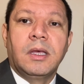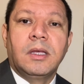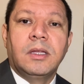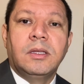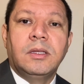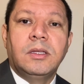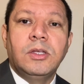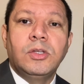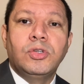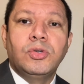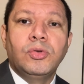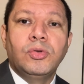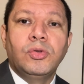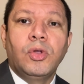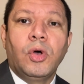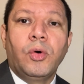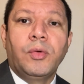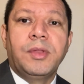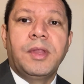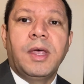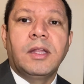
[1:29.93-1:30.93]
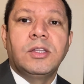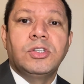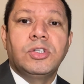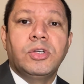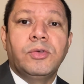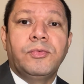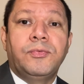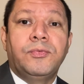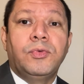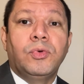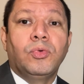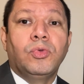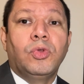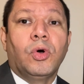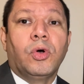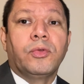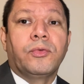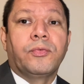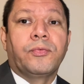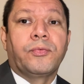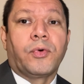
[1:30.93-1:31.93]
Did you know that if you
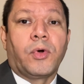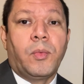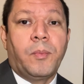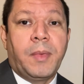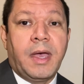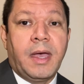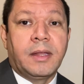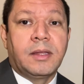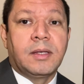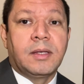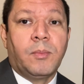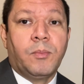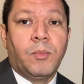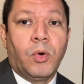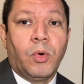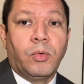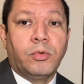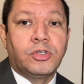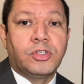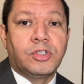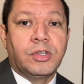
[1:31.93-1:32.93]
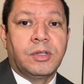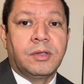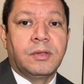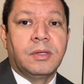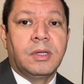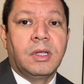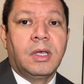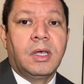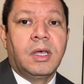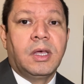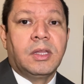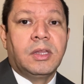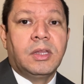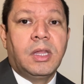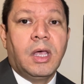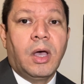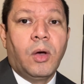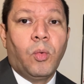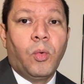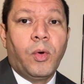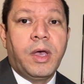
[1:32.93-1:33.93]
don't format a motion
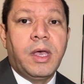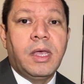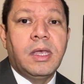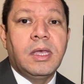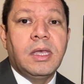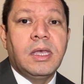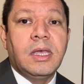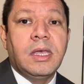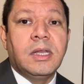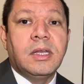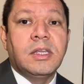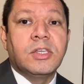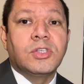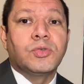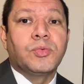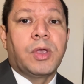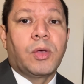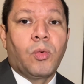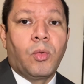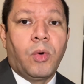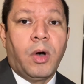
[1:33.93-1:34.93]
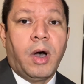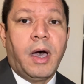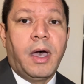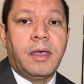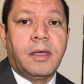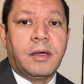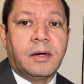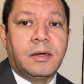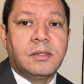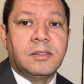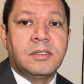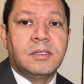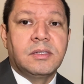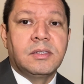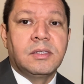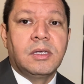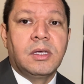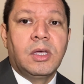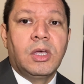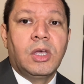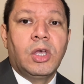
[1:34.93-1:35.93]
the way it is required,
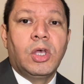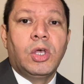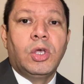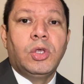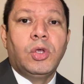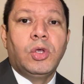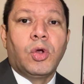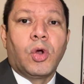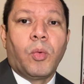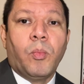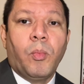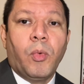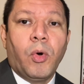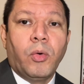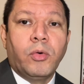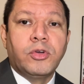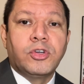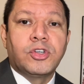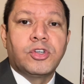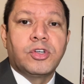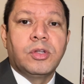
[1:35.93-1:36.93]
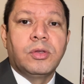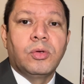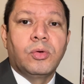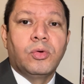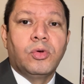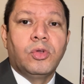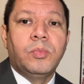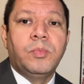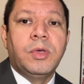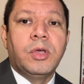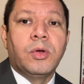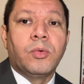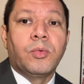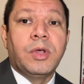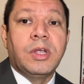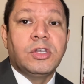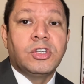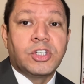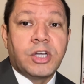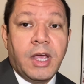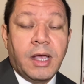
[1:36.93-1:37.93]
your motion could be
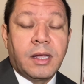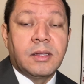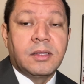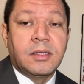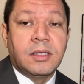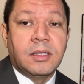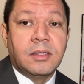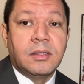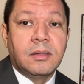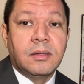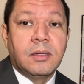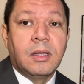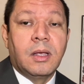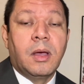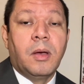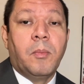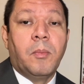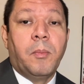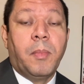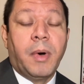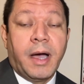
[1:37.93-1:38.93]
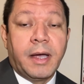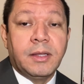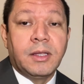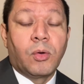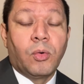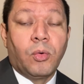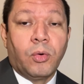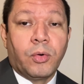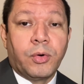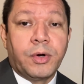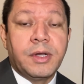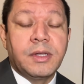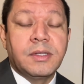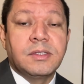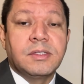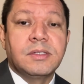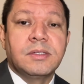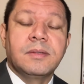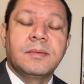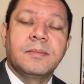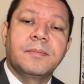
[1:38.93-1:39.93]
rejected by the court?